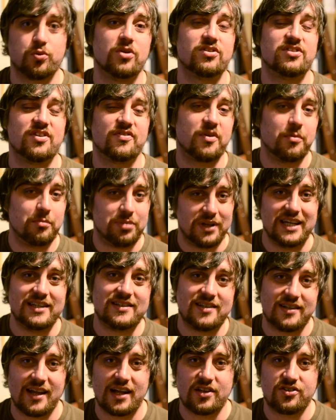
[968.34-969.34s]
once I've
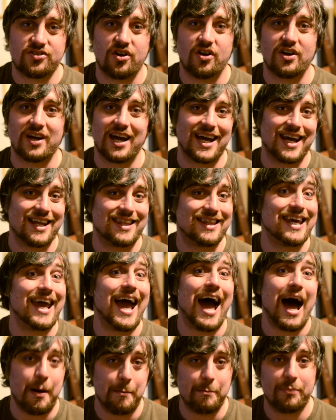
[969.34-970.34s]
completed that song I get the
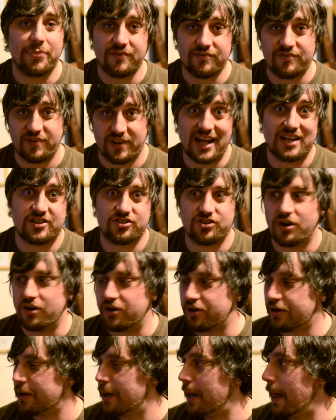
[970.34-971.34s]
amp for that song.